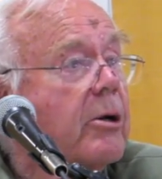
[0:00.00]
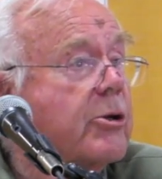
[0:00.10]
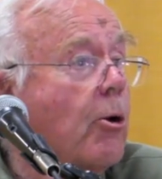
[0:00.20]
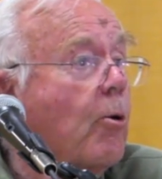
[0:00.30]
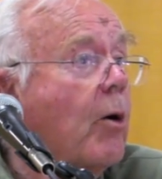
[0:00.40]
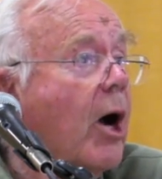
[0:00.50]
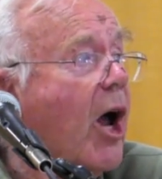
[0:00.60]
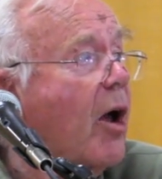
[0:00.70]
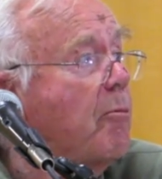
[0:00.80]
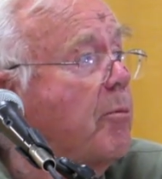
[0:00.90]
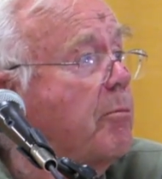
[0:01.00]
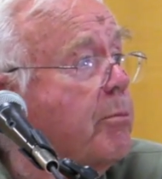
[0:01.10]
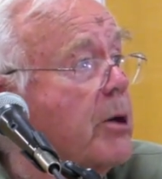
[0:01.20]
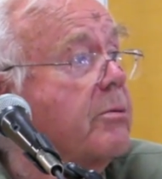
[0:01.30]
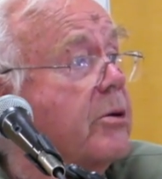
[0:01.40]
So I
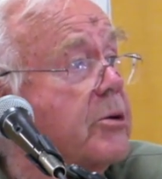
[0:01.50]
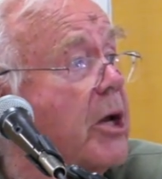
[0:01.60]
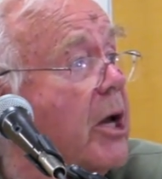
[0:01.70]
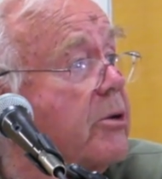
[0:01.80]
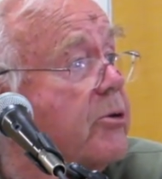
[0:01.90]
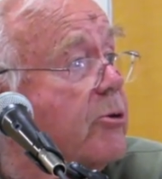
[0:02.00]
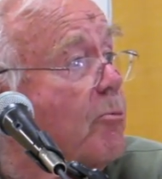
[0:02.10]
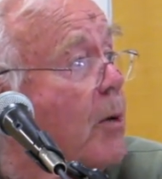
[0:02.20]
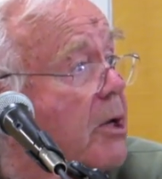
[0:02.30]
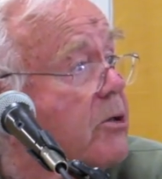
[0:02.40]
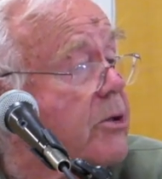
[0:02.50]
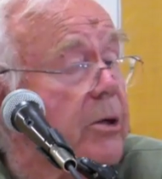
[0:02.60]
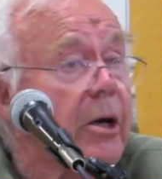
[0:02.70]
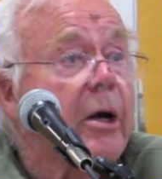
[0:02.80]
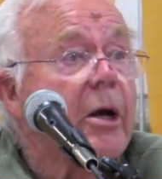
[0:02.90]
appreciate so much
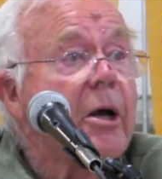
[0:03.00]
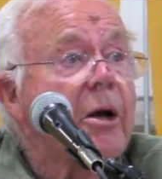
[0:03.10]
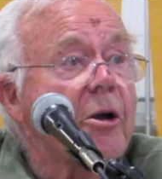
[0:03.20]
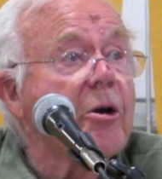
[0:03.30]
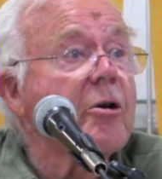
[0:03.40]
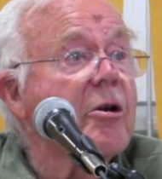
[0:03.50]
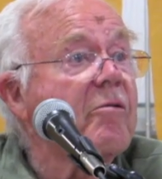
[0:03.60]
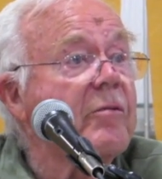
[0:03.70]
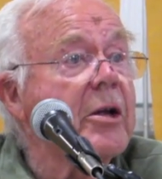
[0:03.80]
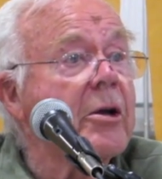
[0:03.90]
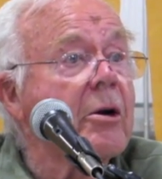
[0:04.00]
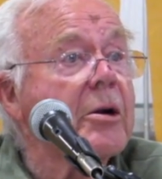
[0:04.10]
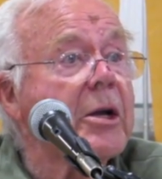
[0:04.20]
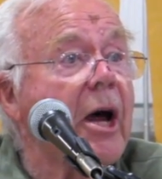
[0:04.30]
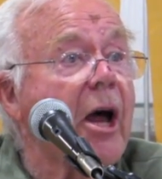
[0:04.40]
your giving
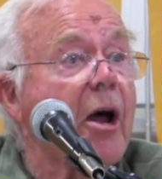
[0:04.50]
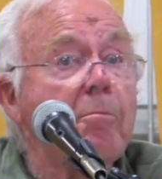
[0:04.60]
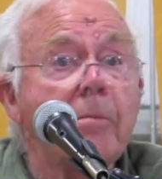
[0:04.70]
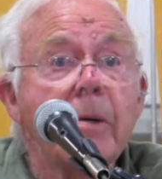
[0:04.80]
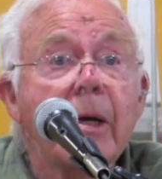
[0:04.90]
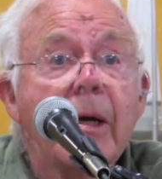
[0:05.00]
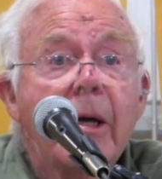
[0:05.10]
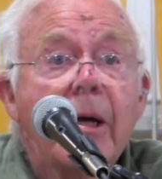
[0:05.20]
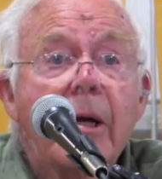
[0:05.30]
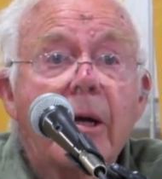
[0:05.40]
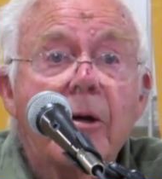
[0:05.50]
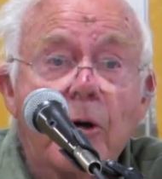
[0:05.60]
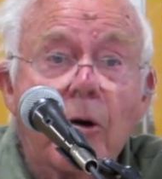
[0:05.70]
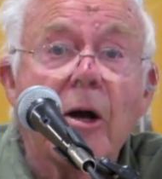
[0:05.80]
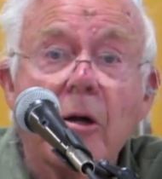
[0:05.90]
your time,
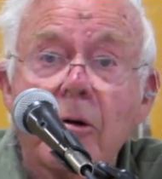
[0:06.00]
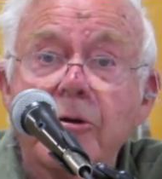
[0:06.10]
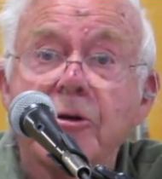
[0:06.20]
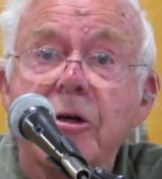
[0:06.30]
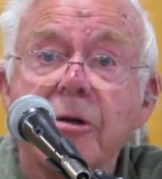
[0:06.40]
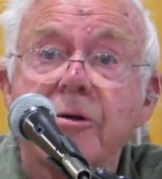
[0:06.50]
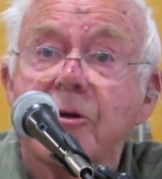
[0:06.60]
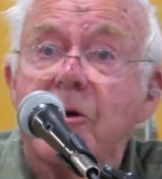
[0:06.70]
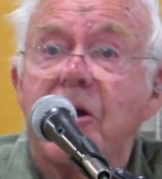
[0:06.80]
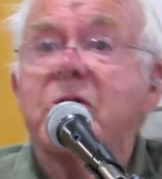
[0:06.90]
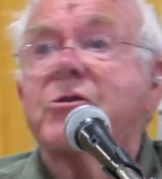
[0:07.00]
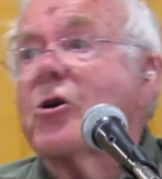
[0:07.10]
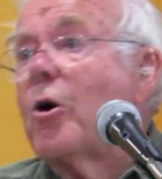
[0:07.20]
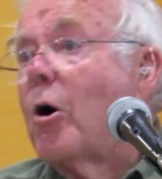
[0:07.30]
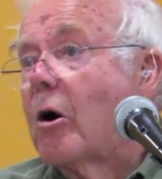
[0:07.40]
your energies to this
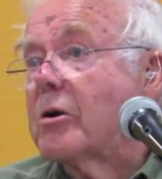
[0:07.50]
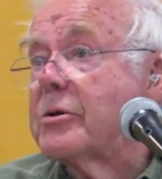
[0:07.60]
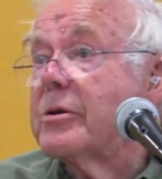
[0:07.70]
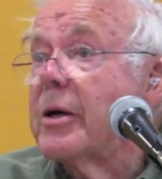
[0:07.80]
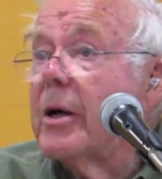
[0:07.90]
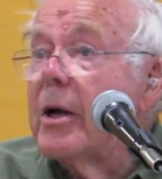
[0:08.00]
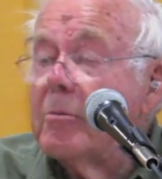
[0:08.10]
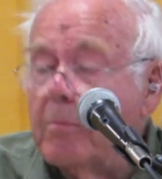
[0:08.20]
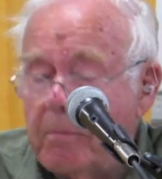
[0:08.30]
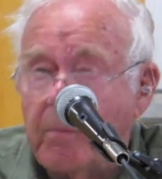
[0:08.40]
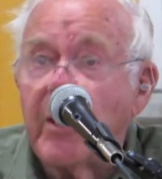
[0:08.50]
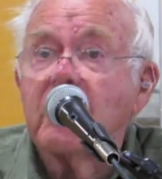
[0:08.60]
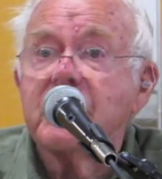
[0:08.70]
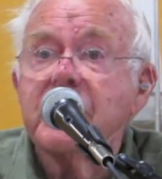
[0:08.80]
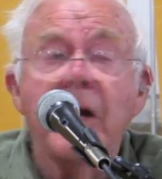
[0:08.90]
cause. And
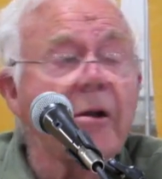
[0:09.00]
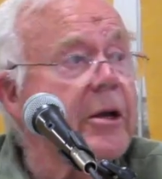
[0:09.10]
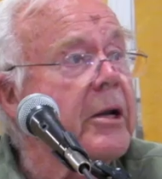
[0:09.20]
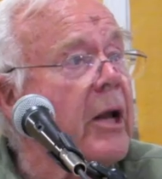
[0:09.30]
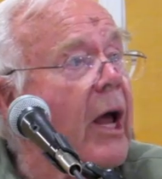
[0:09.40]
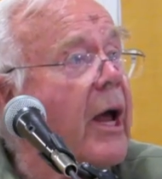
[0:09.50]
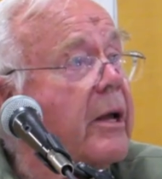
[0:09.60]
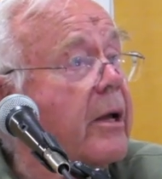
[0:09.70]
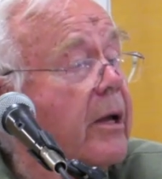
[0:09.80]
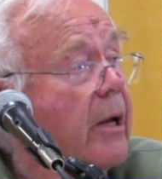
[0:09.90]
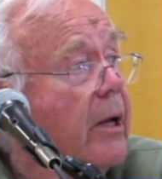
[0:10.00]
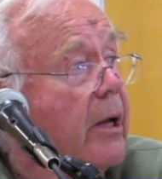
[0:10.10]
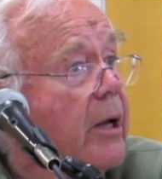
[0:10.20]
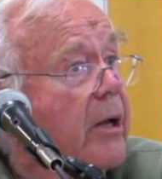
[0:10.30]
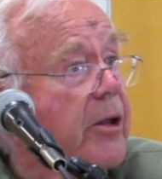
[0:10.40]
there's nothing like
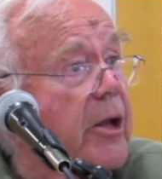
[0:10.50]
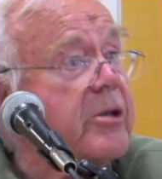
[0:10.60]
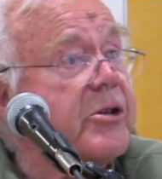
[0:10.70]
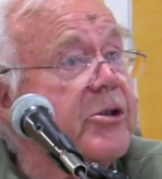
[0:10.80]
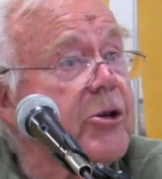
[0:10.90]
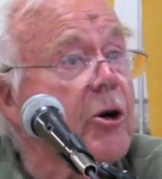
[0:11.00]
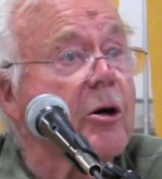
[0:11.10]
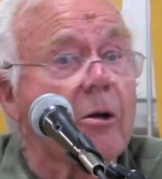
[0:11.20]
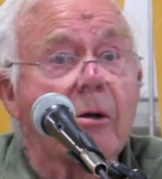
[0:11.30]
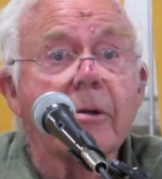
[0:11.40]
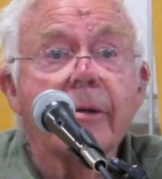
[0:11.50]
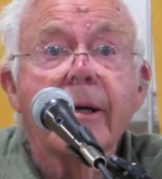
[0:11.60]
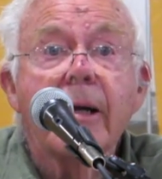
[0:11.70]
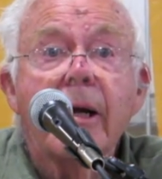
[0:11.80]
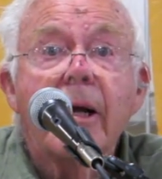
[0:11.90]
this circle,
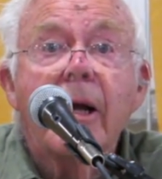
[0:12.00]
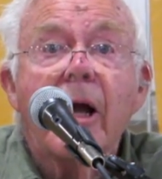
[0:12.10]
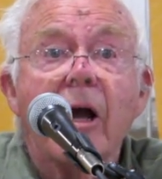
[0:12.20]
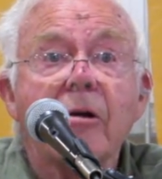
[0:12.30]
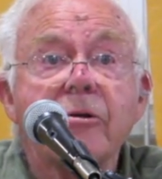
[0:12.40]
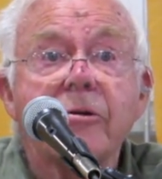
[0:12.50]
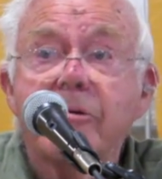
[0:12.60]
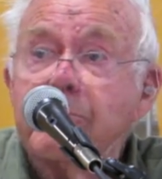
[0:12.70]
as